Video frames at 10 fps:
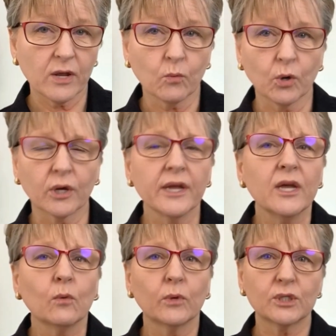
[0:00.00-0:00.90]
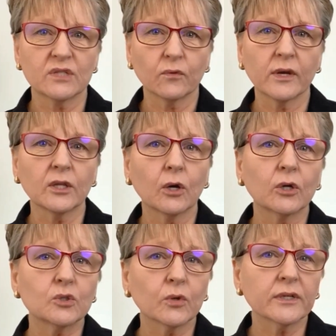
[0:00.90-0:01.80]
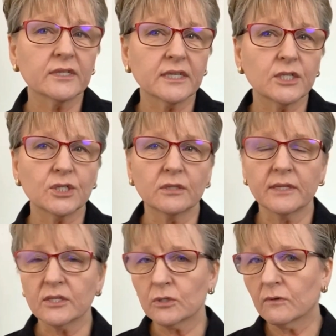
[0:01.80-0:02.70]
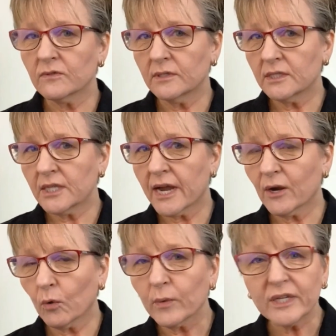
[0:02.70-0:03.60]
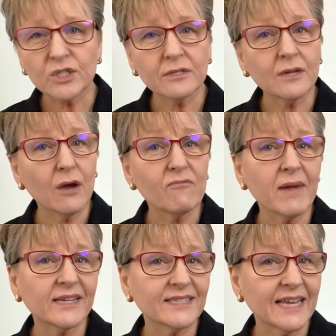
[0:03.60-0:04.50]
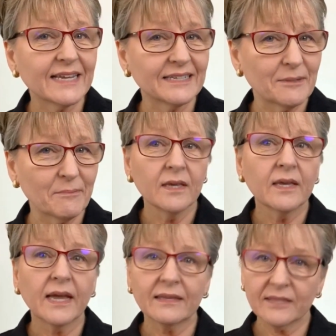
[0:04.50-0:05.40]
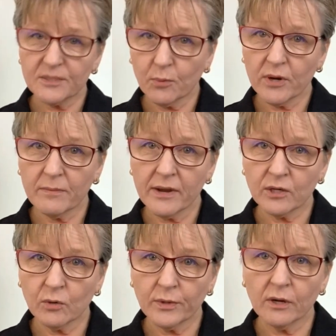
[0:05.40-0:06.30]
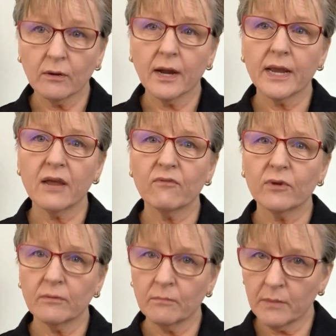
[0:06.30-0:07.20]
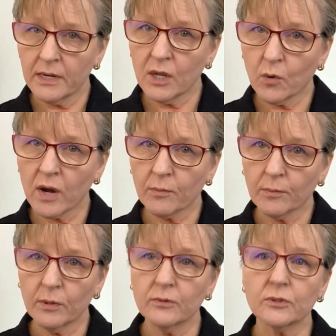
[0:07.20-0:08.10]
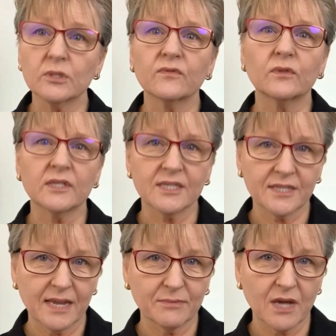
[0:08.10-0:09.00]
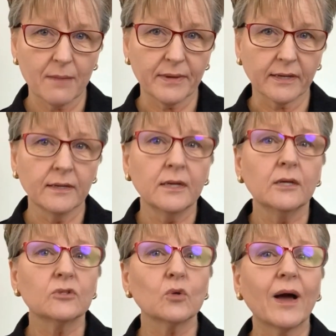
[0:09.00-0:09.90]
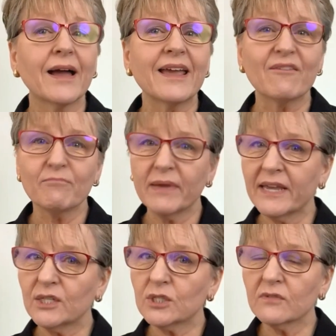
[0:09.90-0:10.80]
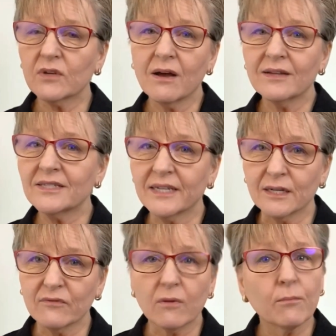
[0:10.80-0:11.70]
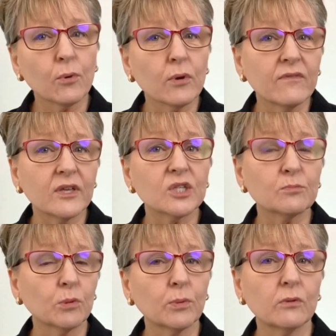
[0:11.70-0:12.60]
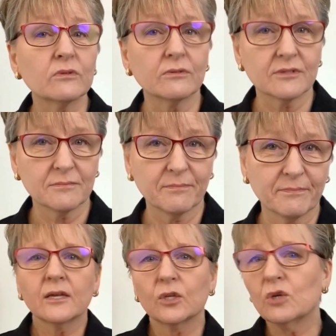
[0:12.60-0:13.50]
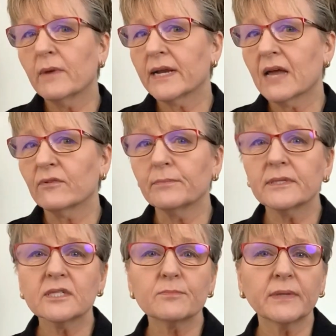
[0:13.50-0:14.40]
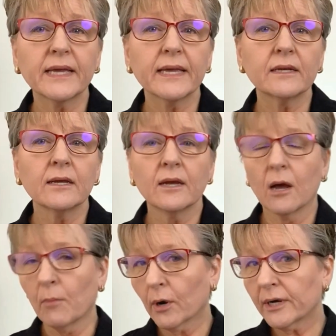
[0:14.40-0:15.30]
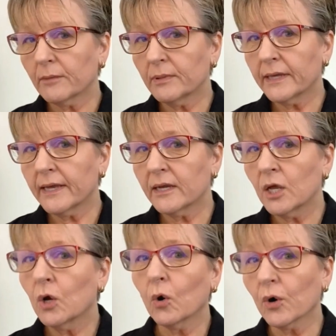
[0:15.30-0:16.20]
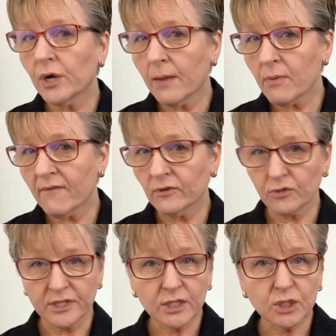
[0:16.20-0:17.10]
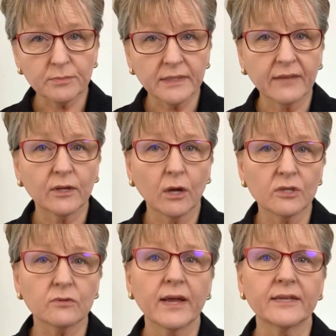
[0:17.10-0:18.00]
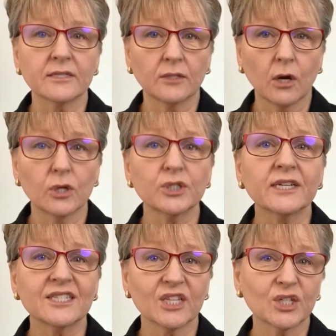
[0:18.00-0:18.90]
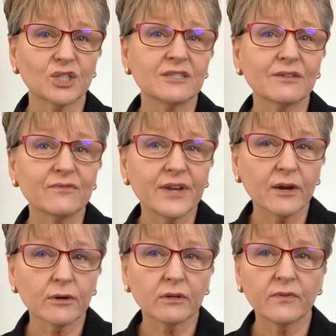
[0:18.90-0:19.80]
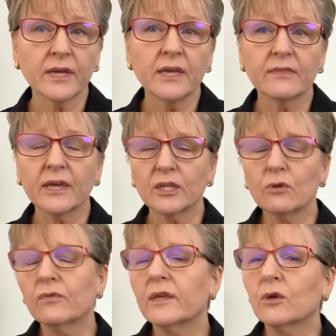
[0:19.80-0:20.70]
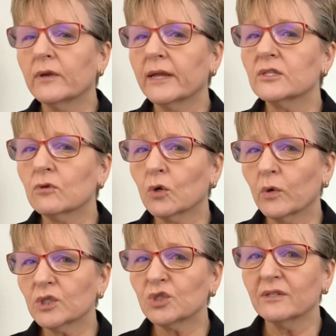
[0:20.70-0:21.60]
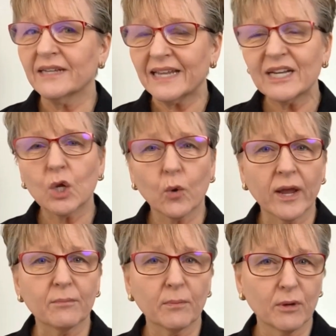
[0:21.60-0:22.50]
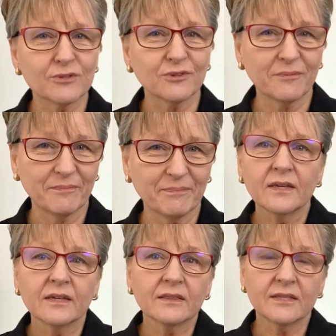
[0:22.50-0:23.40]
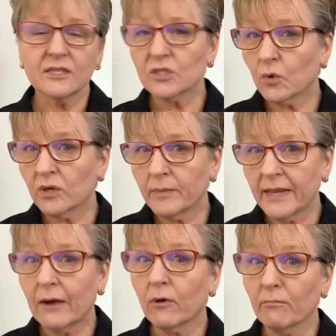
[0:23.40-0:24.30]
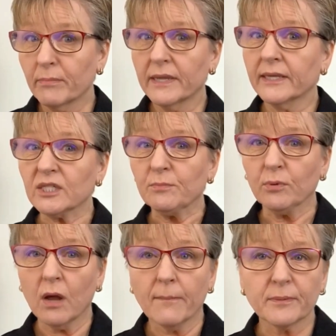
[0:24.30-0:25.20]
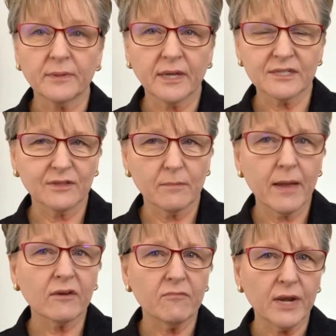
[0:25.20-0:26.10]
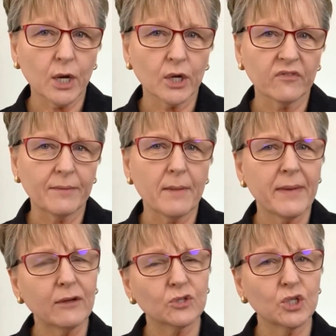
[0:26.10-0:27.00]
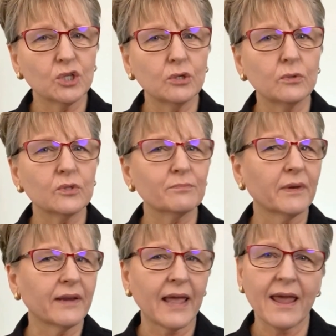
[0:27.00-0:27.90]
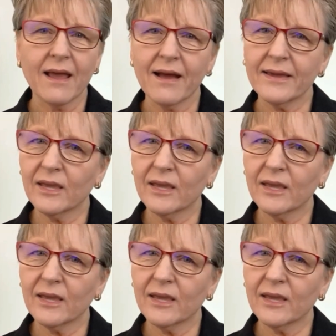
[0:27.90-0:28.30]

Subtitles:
work, which is for a large organization that serves an entire region of my state. At this point in my career, I have written many grant proposals for the same topic, so I have pages of content from previous proposals. You might have a business plan, a marketing plan, or a nonprofit strategic plan that also has large sections of narrative that you think could answer a question in a grant proposal. This is going to be our biggest prompt because of the amount of narrative I'm about to use, but AI can